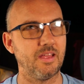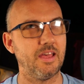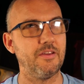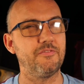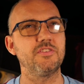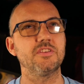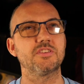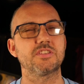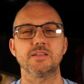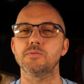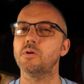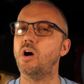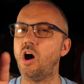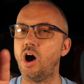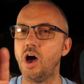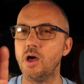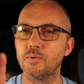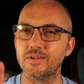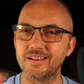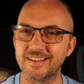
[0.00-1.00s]
If you see,
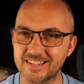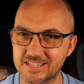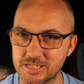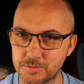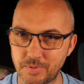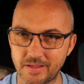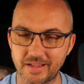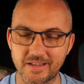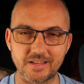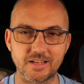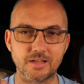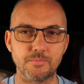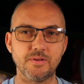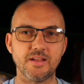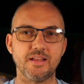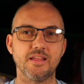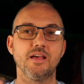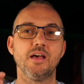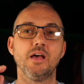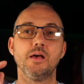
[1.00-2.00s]
I will explain in a
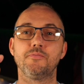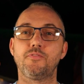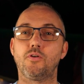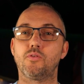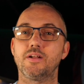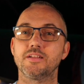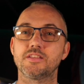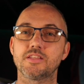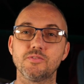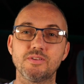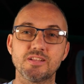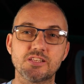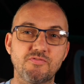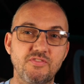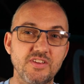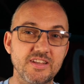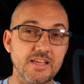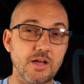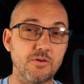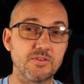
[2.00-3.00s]
minute. Before I do, this
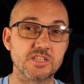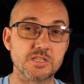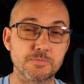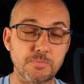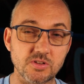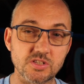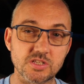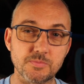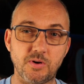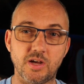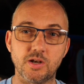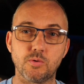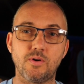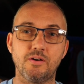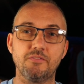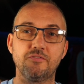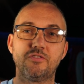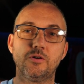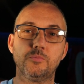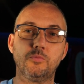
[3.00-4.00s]
video is sponsored by the
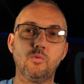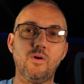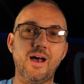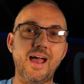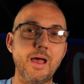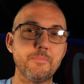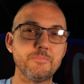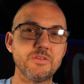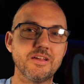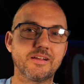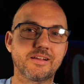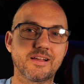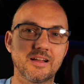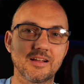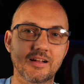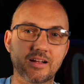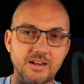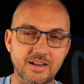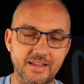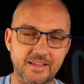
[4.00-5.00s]
One Football app. You
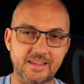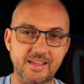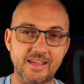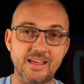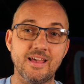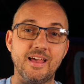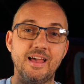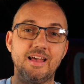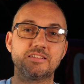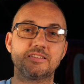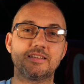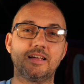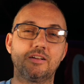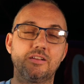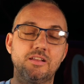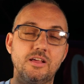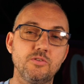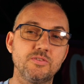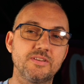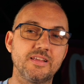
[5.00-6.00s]
can click it and
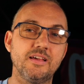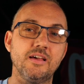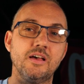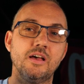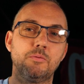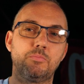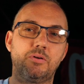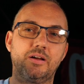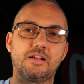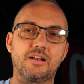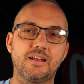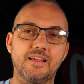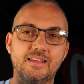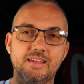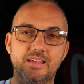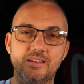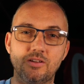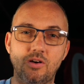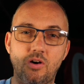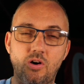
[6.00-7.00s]
download it by
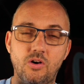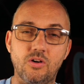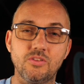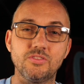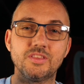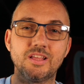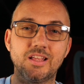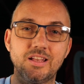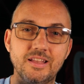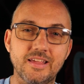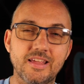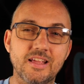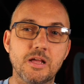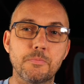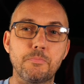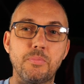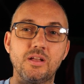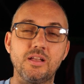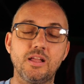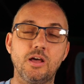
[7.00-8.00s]
clicking on the
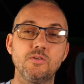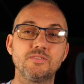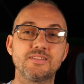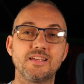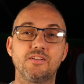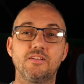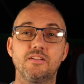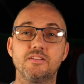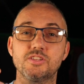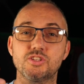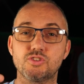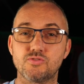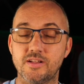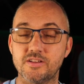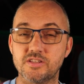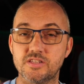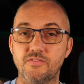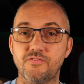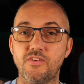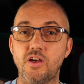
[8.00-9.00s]
link below. Download it
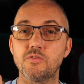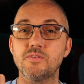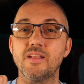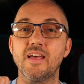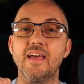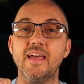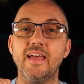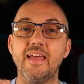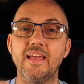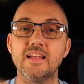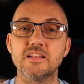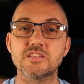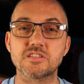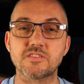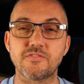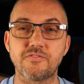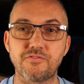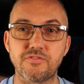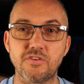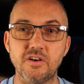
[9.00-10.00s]
straight to your phone.
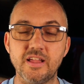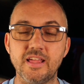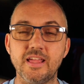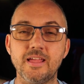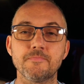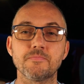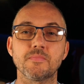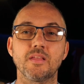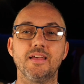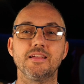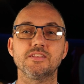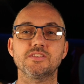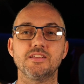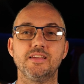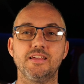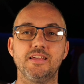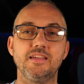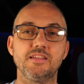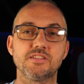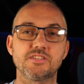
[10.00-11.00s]
It's free, it's
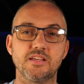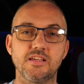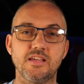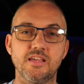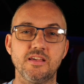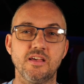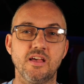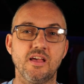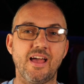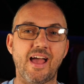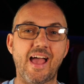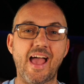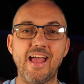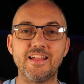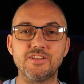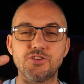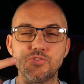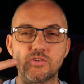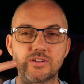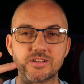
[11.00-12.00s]
easy,
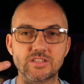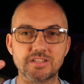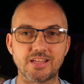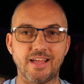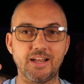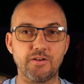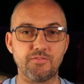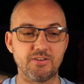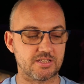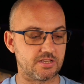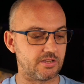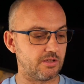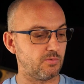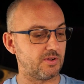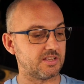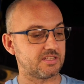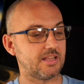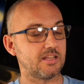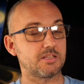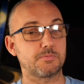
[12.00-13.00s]
and you can tailor it to your
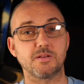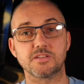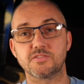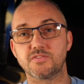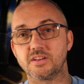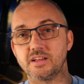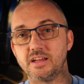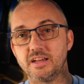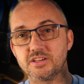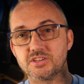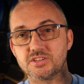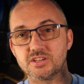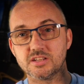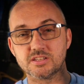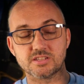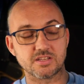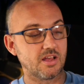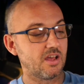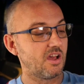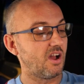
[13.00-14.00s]
West Ham
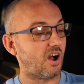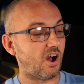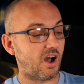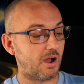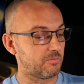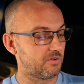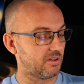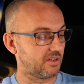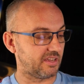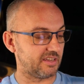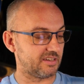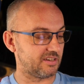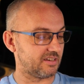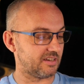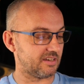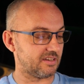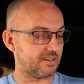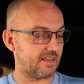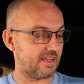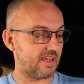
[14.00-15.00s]
specifications. I'm looking at
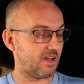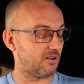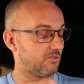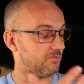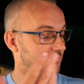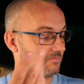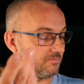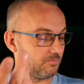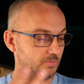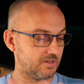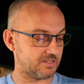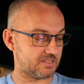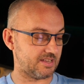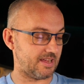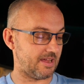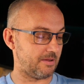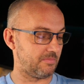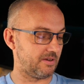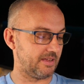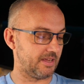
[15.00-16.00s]
it now. West
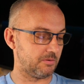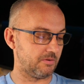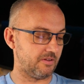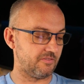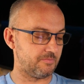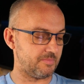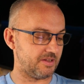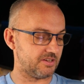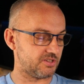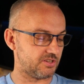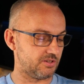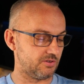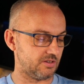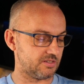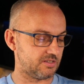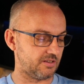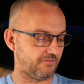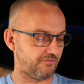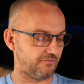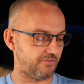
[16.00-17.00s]
Ham linked with Manchester
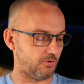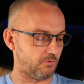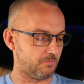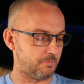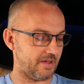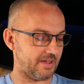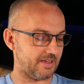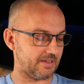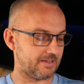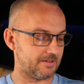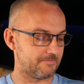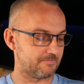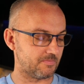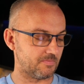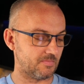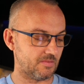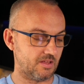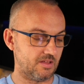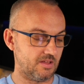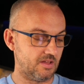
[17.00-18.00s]
United fullback.
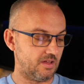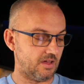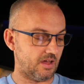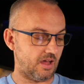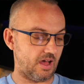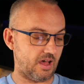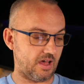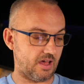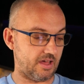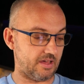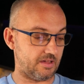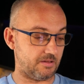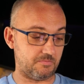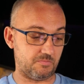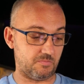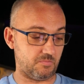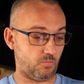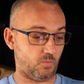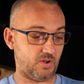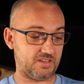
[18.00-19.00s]

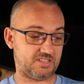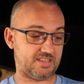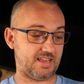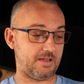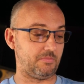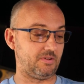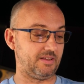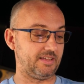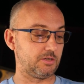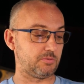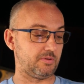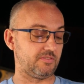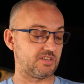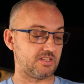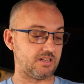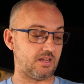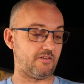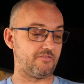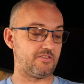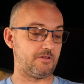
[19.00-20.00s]
West Ham linked with
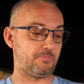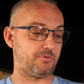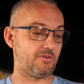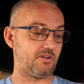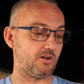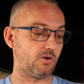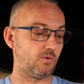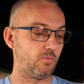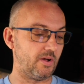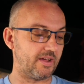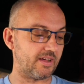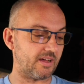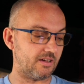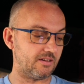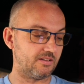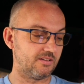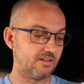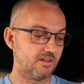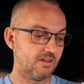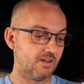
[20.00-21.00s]
Slavia Prague
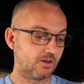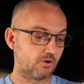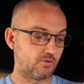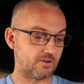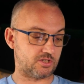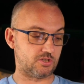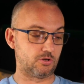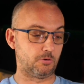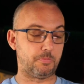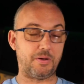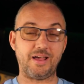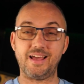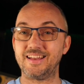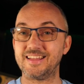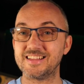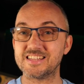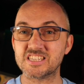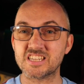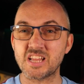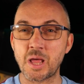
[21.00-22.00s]
winger. Crystal
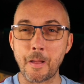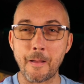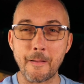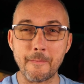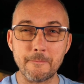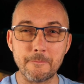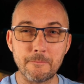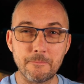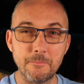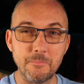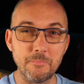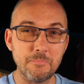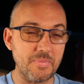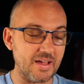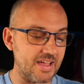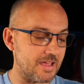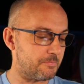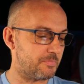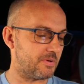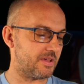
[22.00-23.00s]
Palace
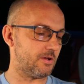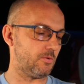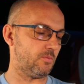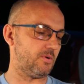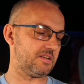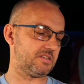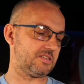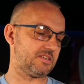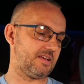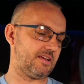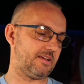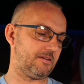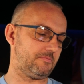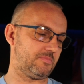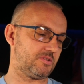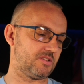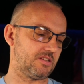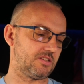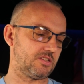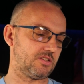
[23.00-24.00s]
may beat West
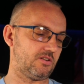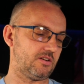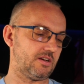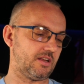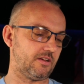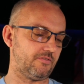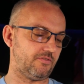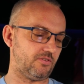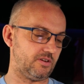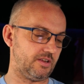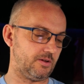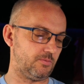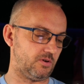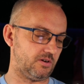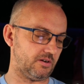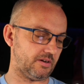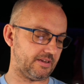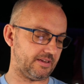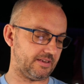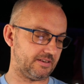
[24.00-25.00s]
Ham to the signing of Ollie
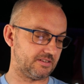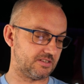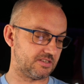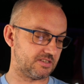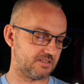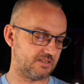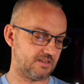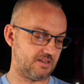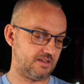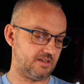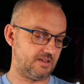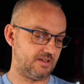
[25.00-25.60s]
Watkins.